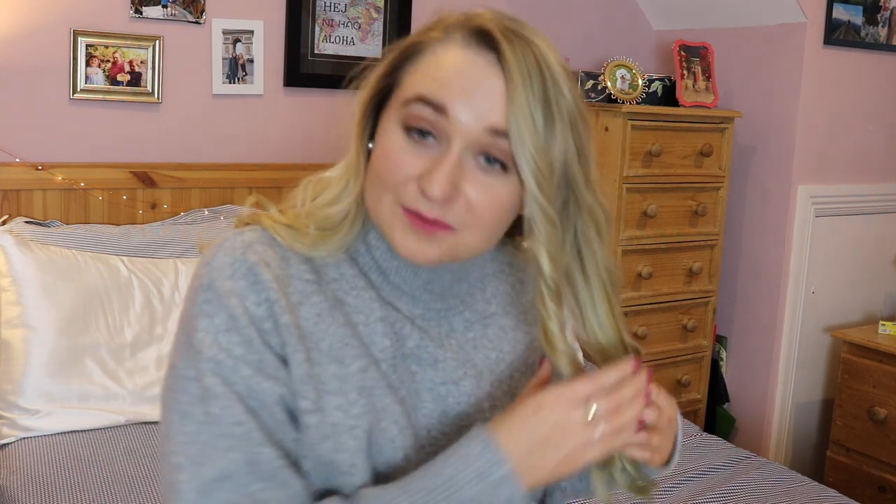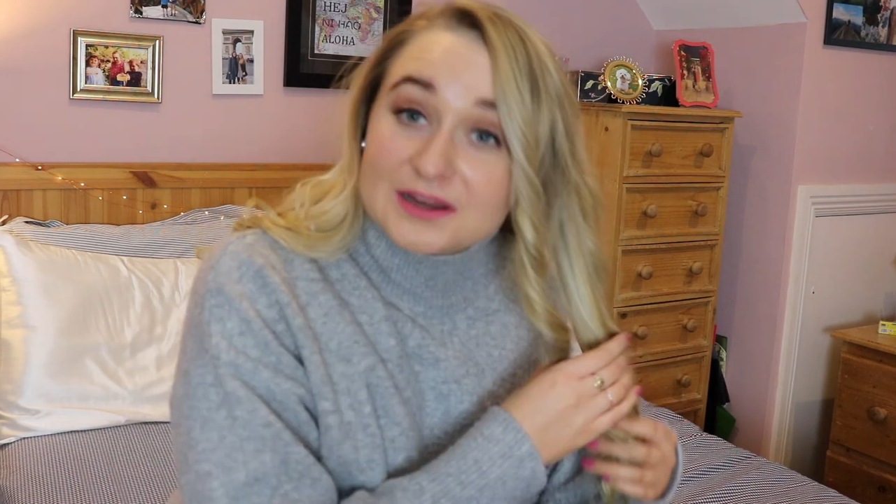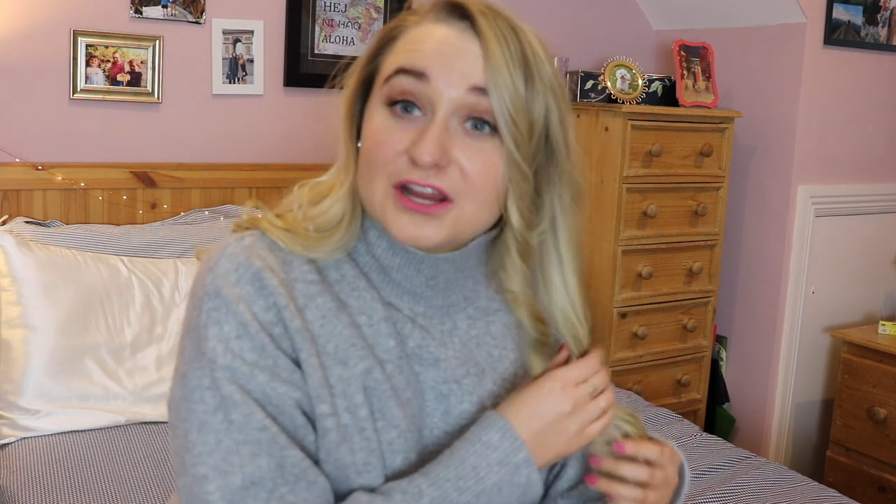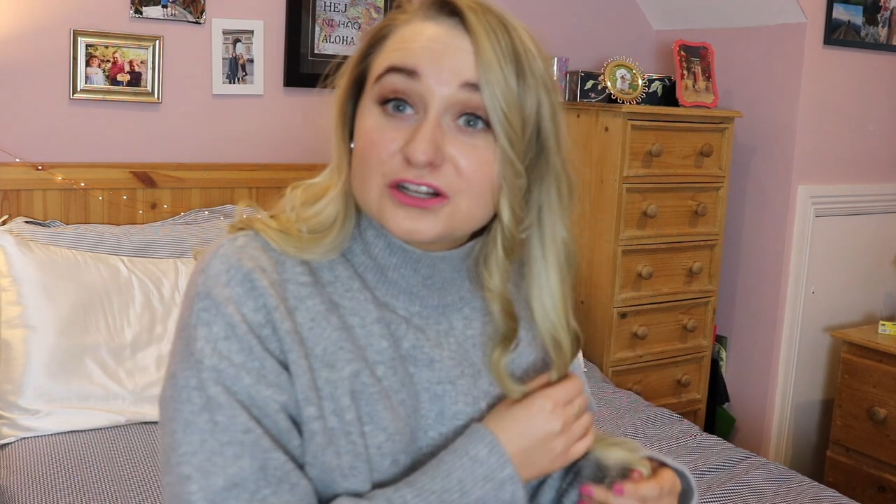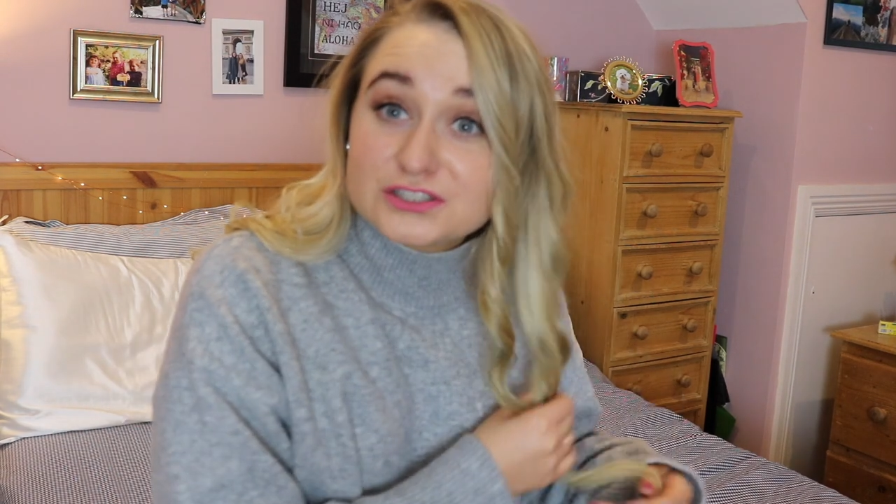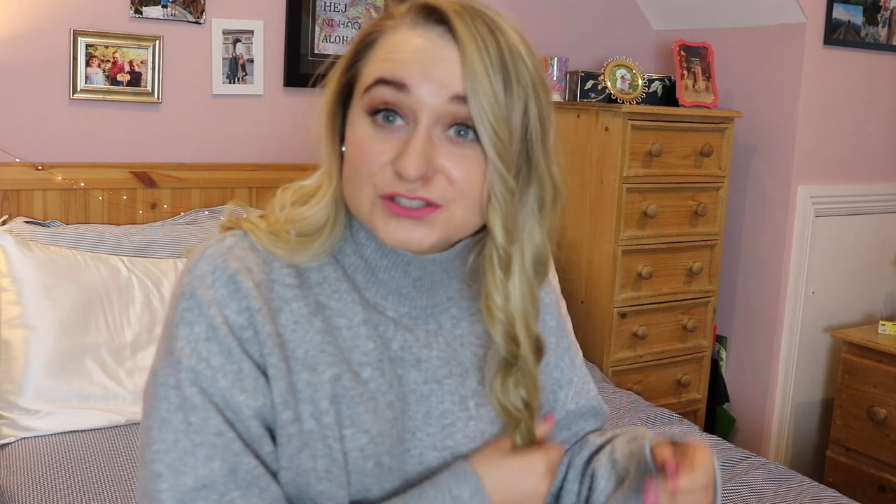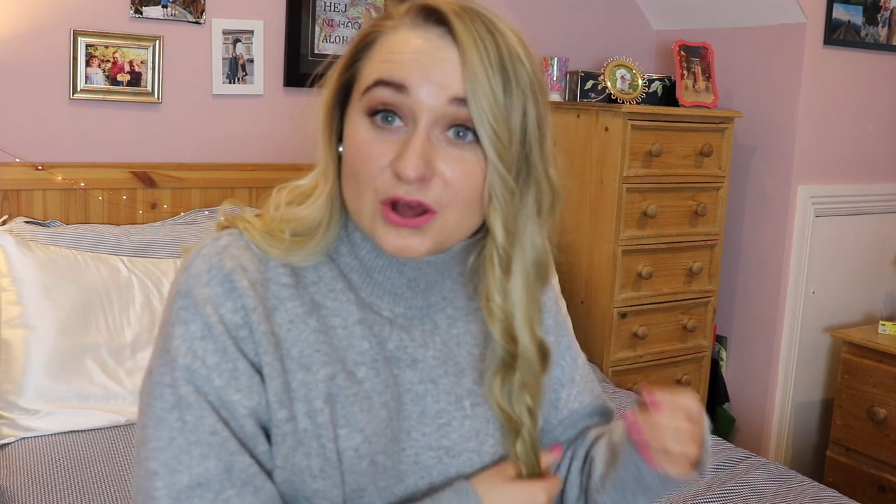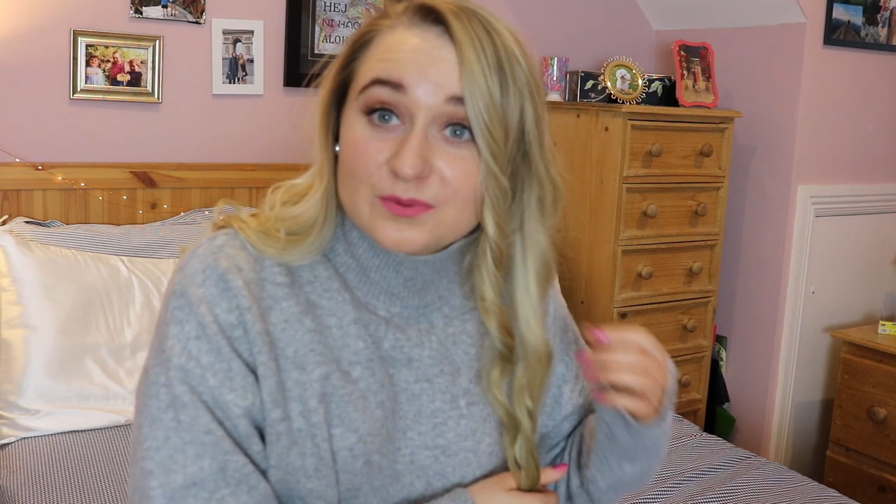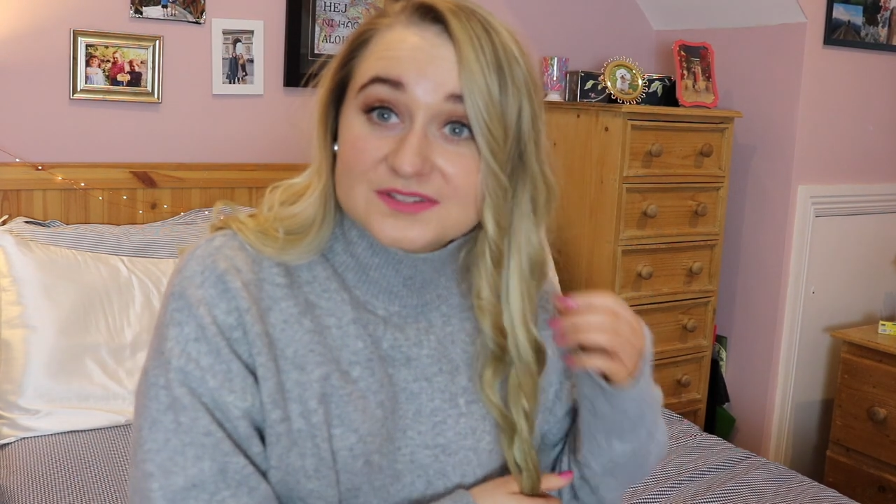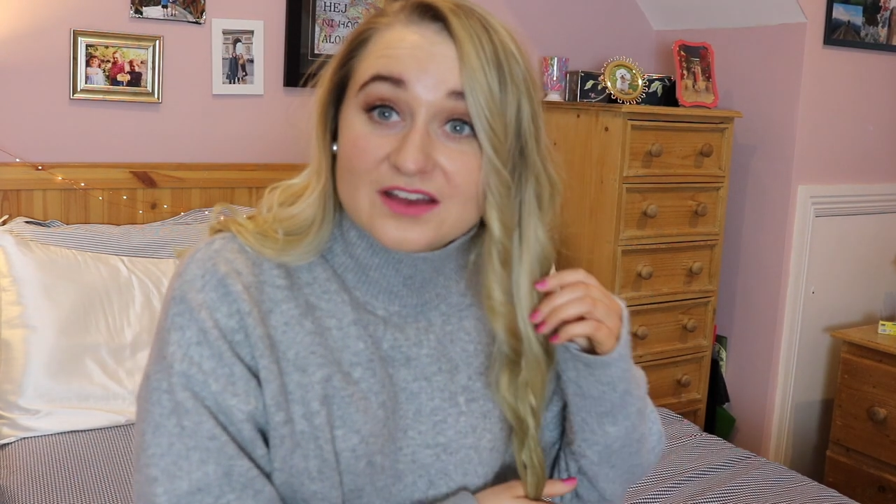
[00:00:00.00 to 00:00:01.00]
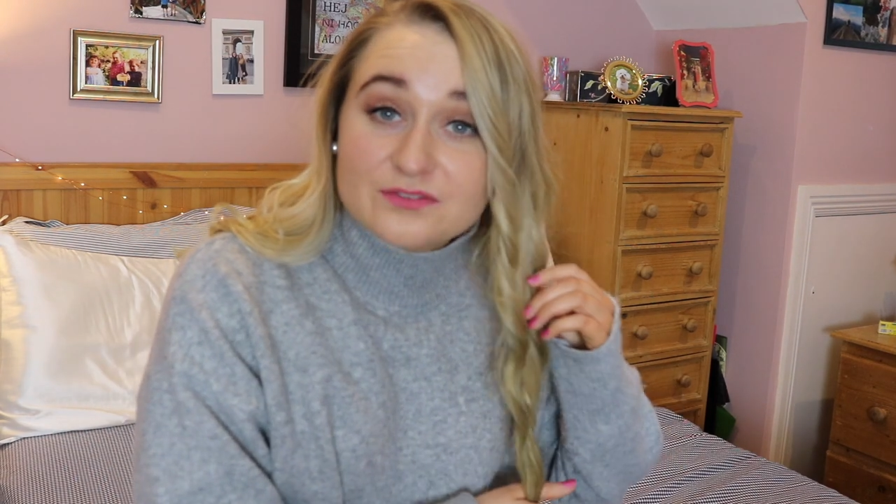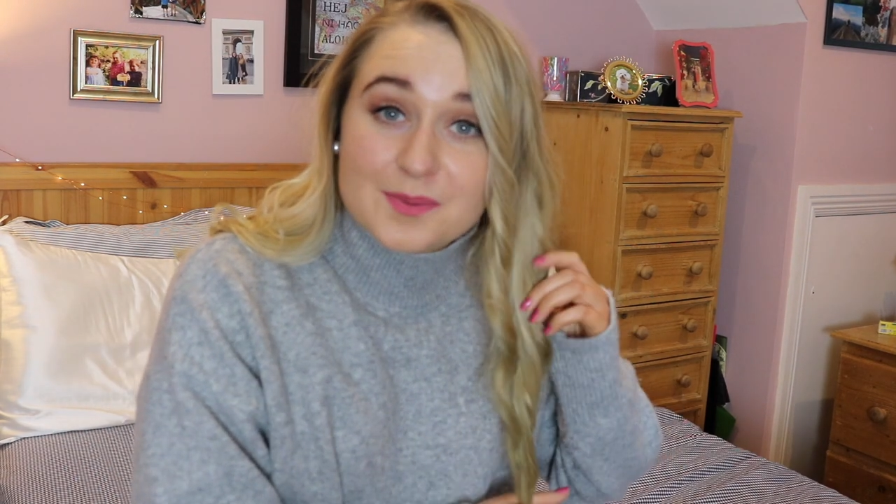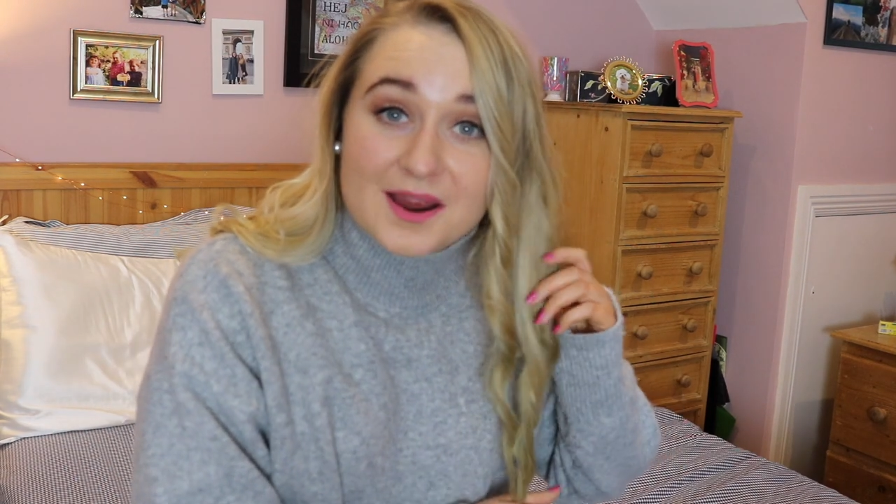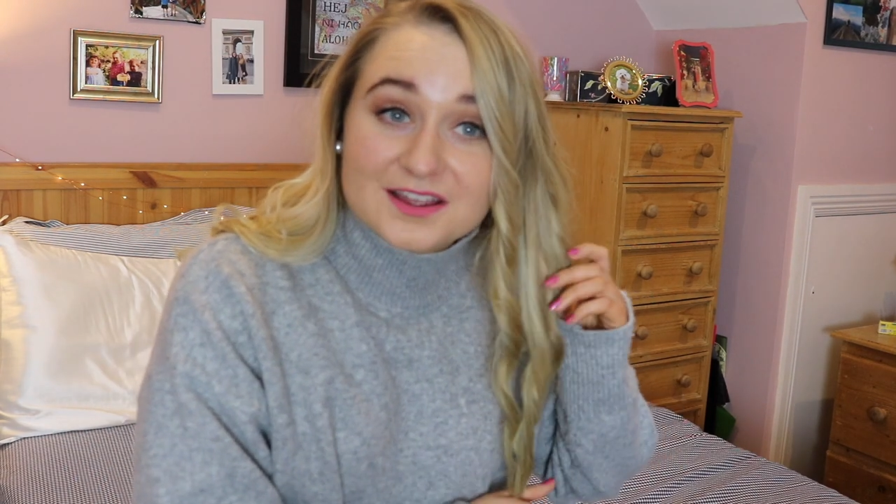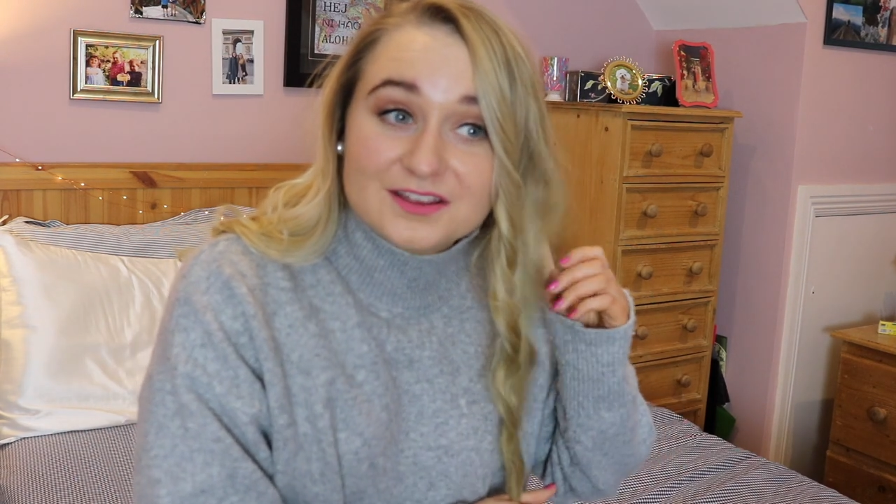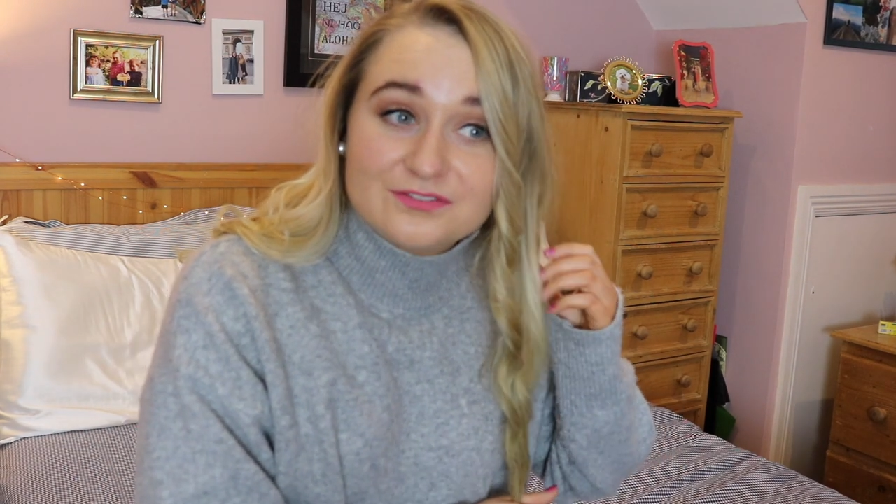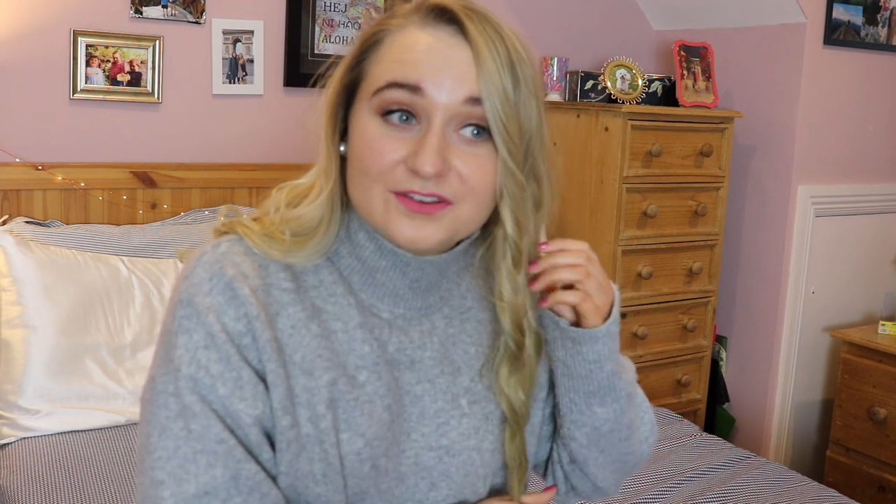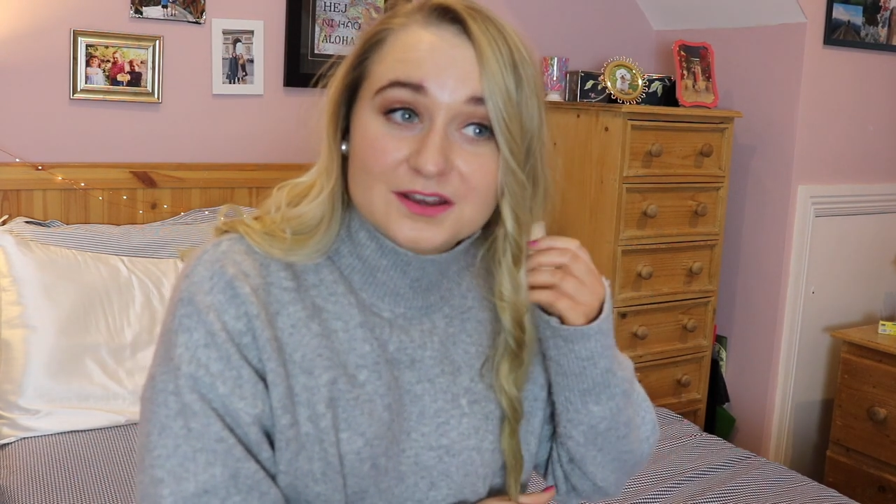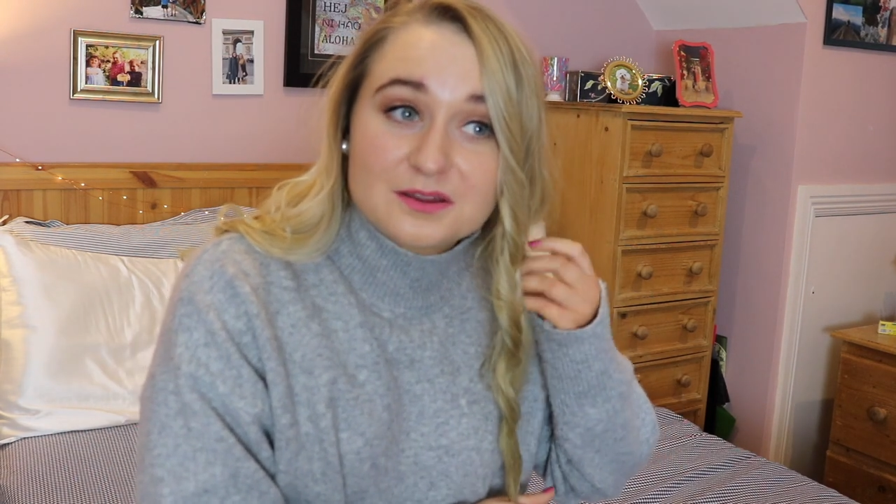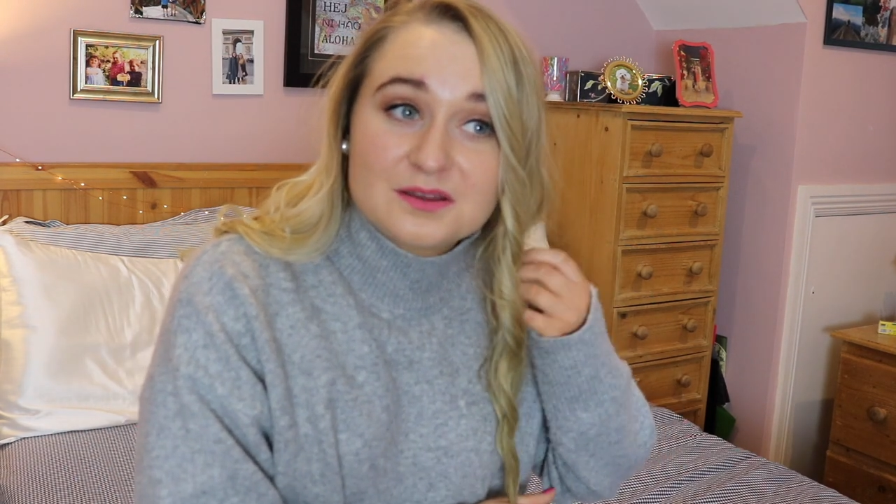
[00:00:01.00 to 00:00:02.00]
My dog doesn't always have a barking
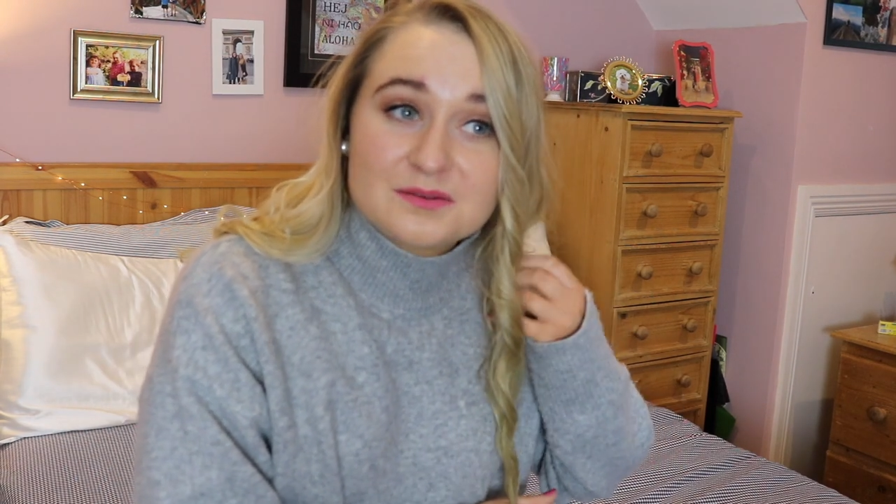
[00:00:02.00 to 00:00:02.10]
fit,